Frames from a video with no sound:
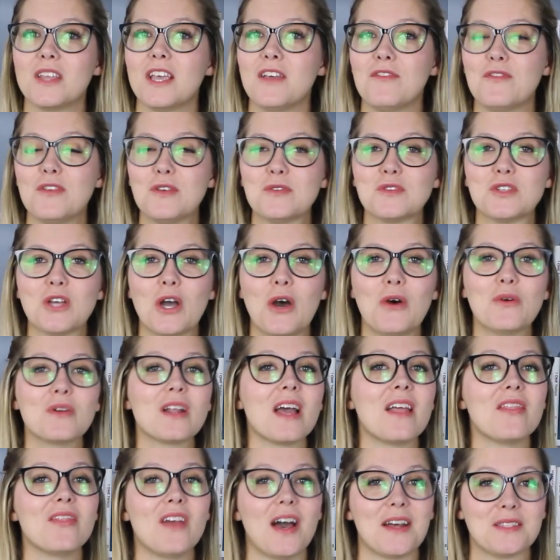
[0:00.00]
If you don't,
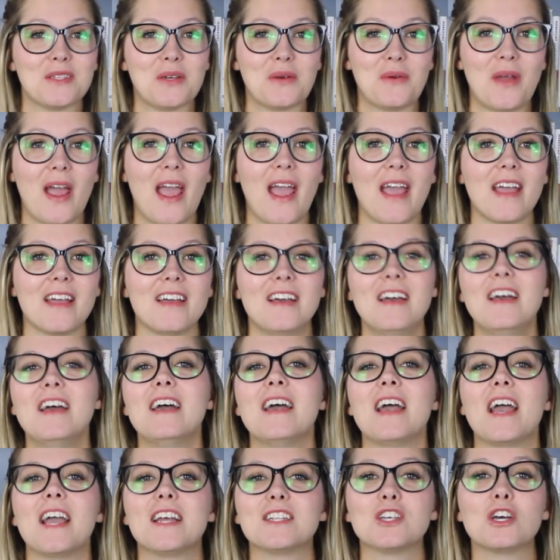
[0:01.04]
that's okay.
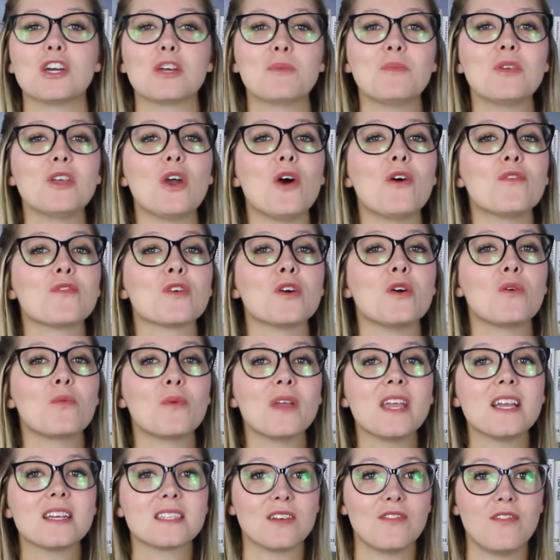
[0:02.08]
It took me over a
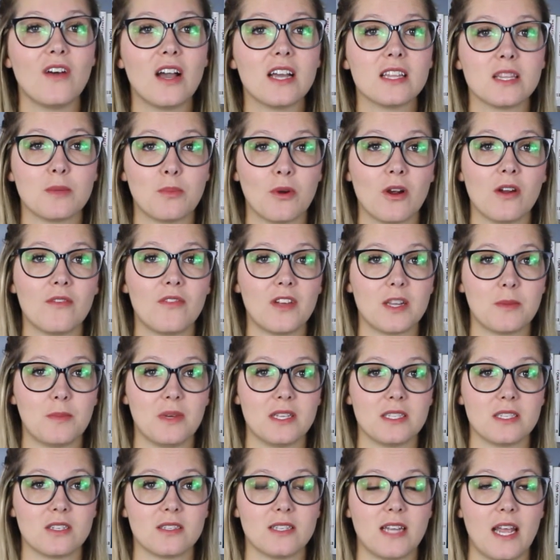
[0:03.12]
week to find the perfect
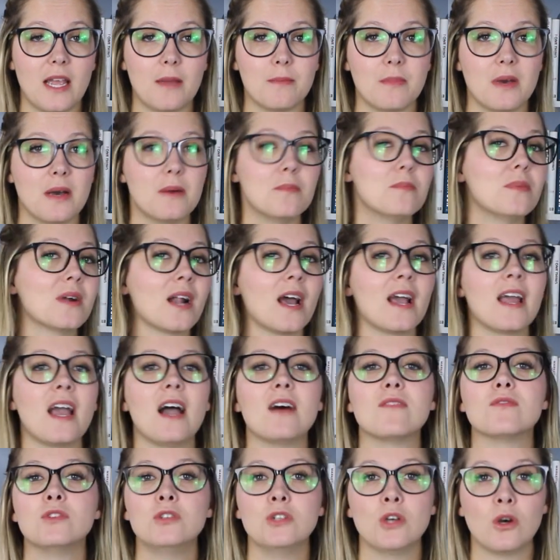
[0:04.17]
business name, but I
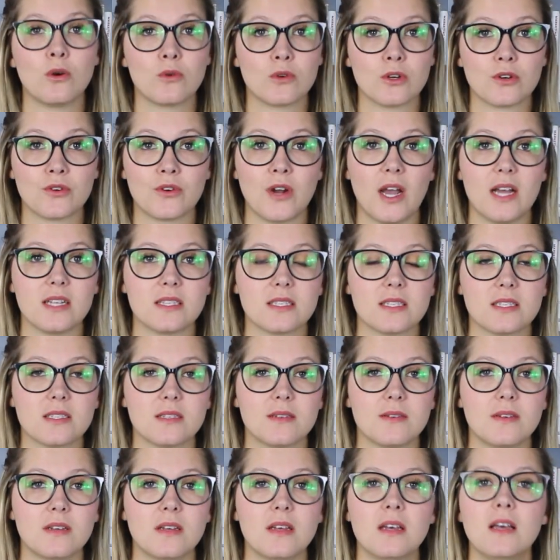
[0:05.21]
have no regrets.
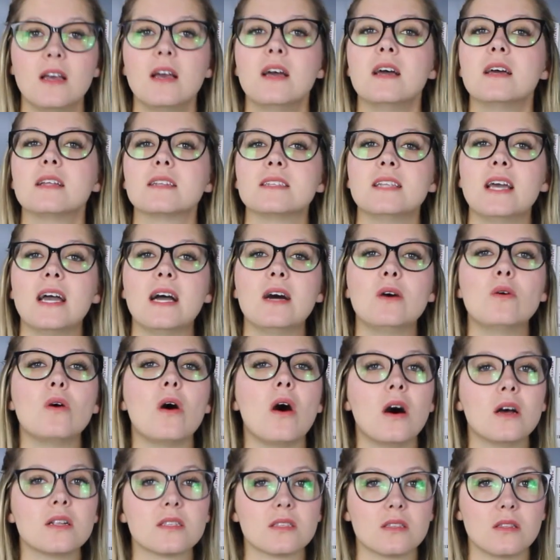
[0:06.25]
Now,
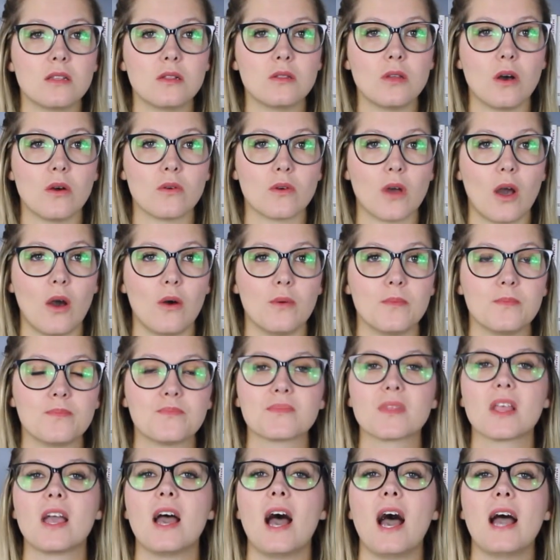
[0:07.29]
onto the logo.
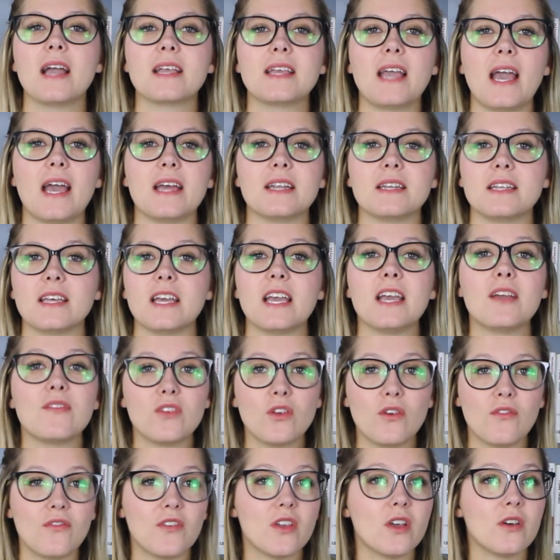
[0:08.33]
Again, if
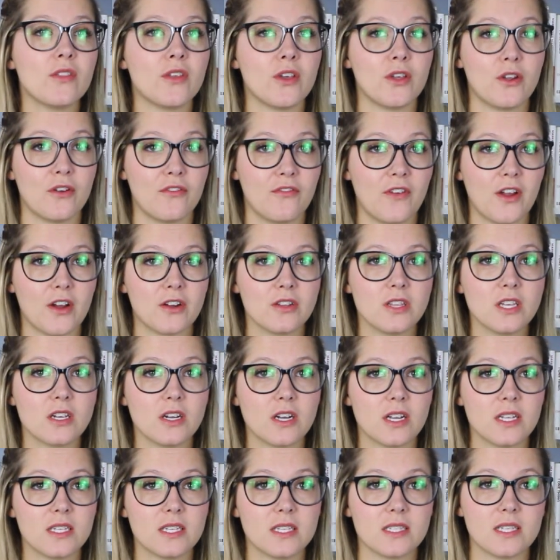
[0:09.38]
you feel that you're fairly
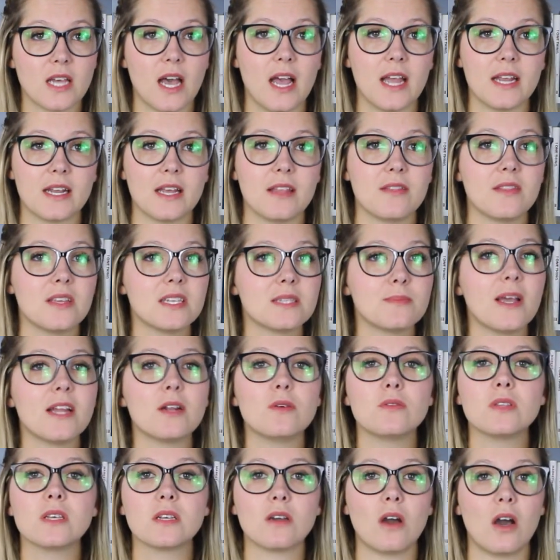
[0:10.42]
good at design, this might
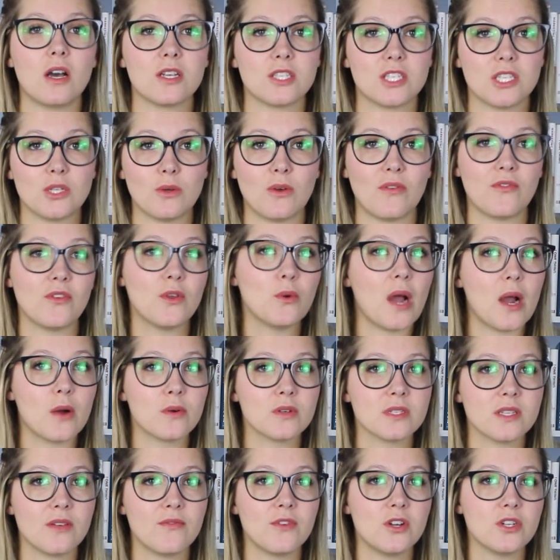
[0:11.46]
only cost you a few
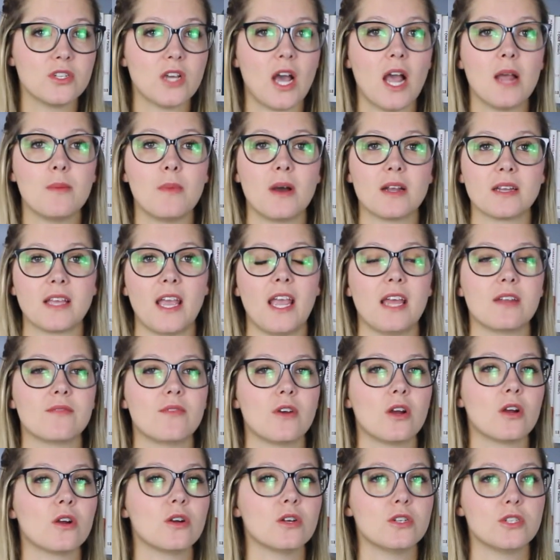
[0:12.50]
hours of your time on
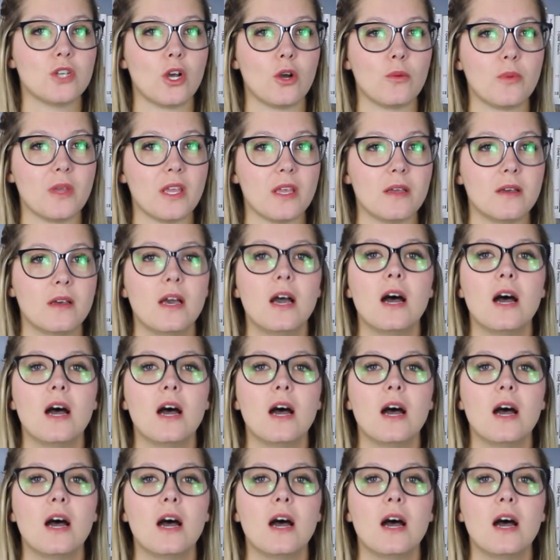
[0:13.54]
Canva or Adobe.